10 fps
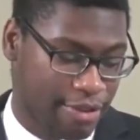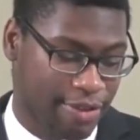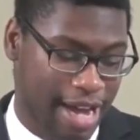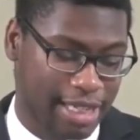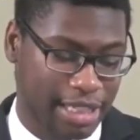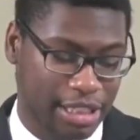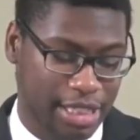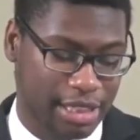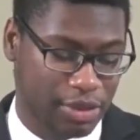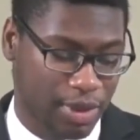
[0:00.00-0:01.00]
Finding
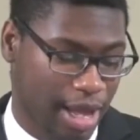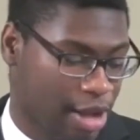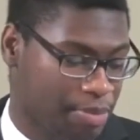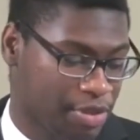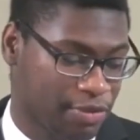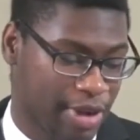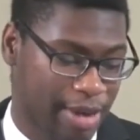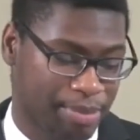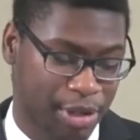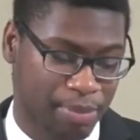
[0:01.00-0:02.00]
Jesus will help you
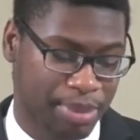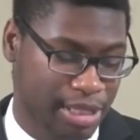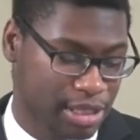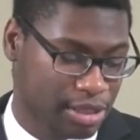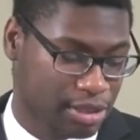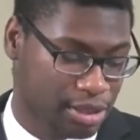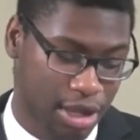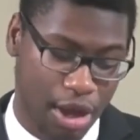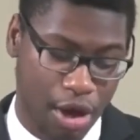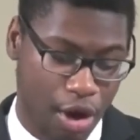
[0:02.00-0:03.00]
find purpose,
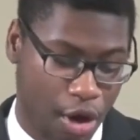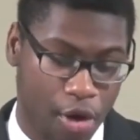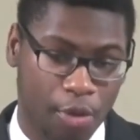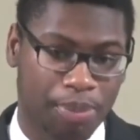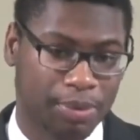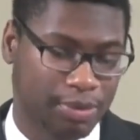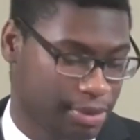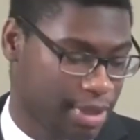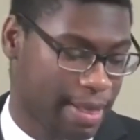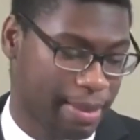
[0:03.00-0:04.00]
hope,
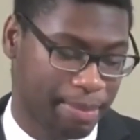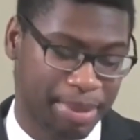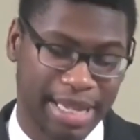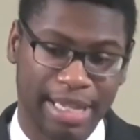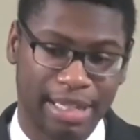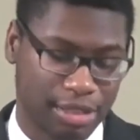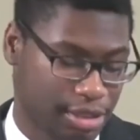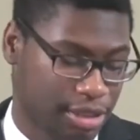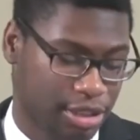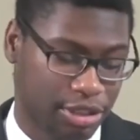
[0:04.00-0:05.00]

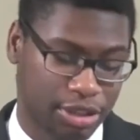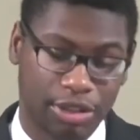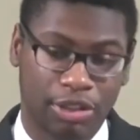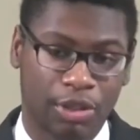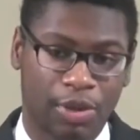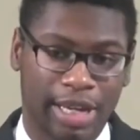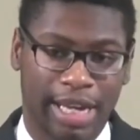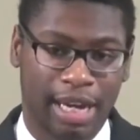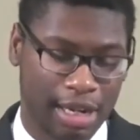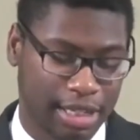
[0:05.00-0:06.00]
peace,
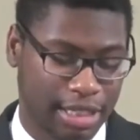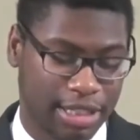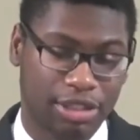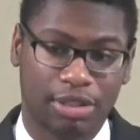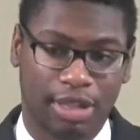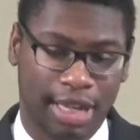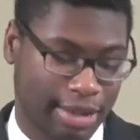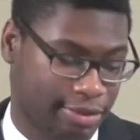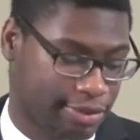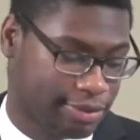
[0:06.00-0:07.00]
joy, and unconditional
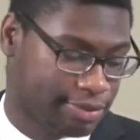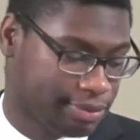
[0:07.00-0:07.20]
love.